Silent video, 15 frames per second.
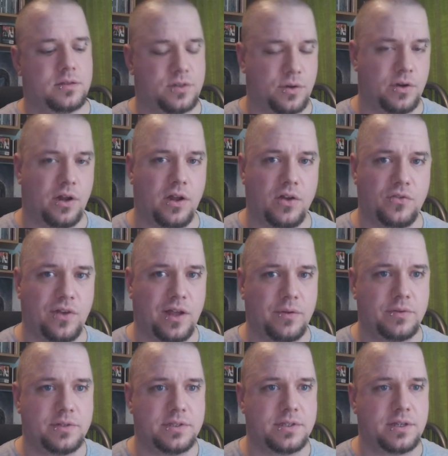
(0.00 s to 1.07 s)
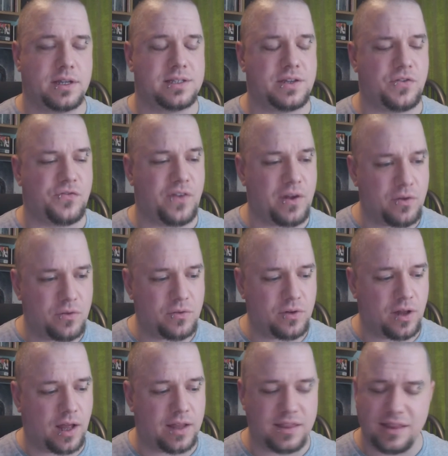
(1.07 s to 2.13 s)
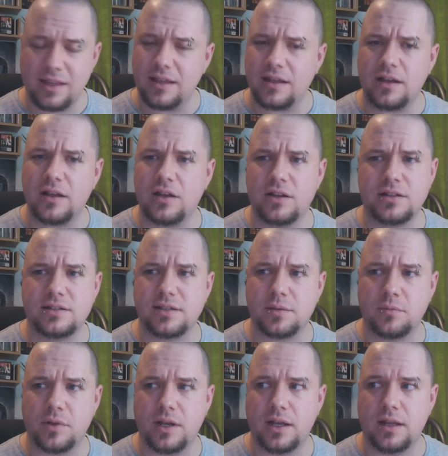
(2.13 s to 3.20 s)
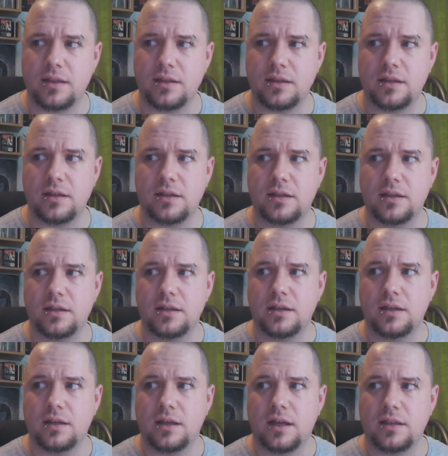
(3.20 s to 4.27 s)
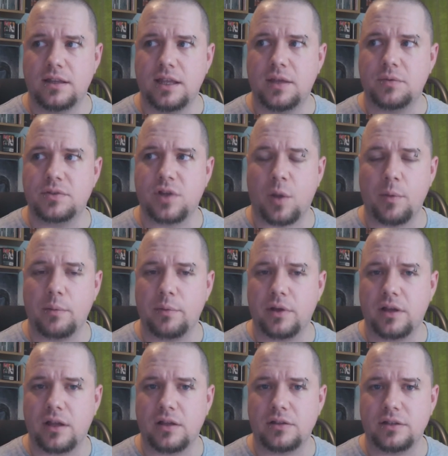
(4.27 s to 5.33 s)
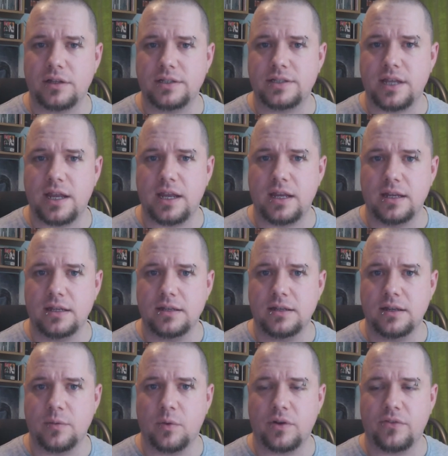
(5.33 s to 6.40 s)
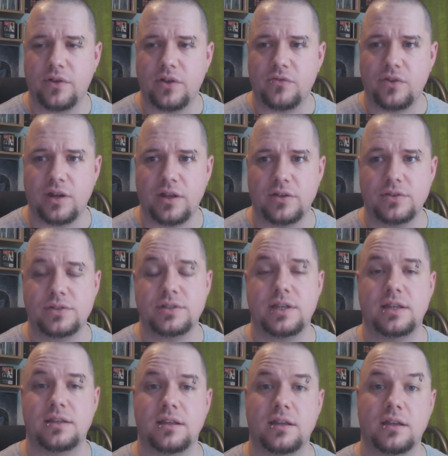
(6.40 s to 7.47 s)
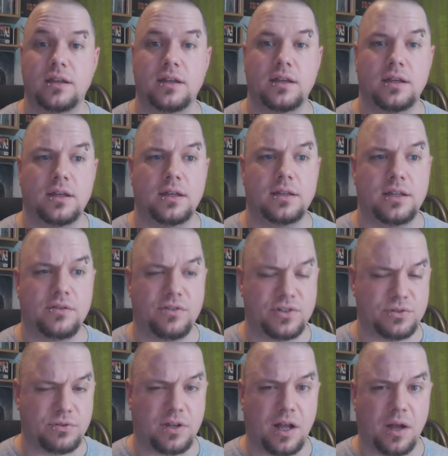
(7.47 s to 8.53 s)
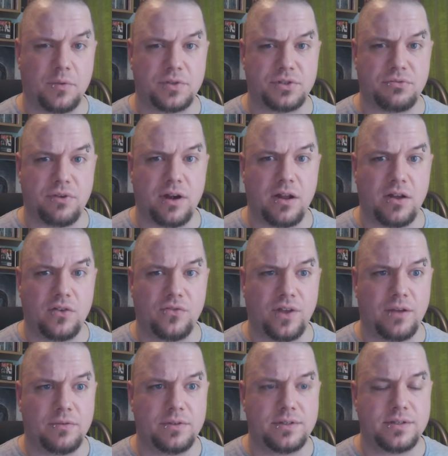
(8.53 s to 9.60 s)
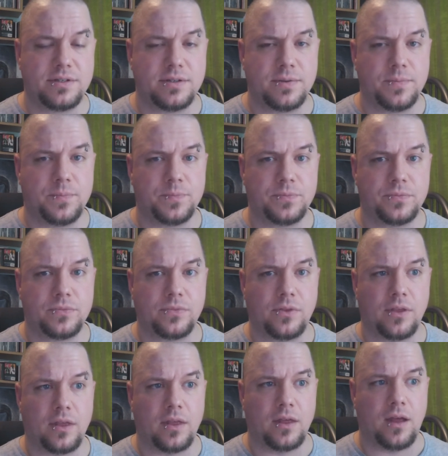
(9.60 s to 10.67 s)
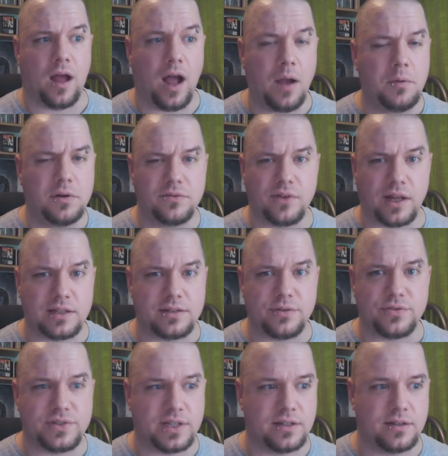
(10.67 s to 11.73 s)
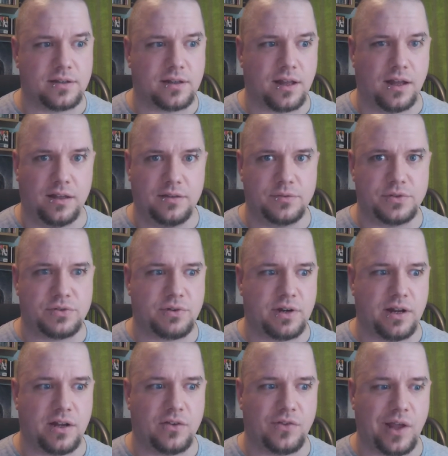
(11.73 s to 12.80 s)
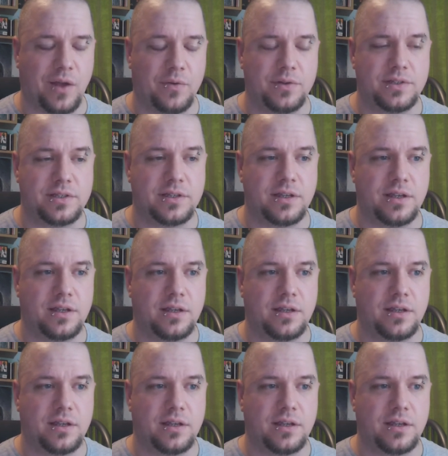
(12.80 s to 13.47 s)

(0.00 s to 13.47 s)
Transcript: 2.5 hours. Because it felt, I think I heard somewhere that, I think it was Comic Book Girl 19 in one of her videos, said that the original cut was 3.5 hours. I would have liked to have seen the cut that was 3.5 hours.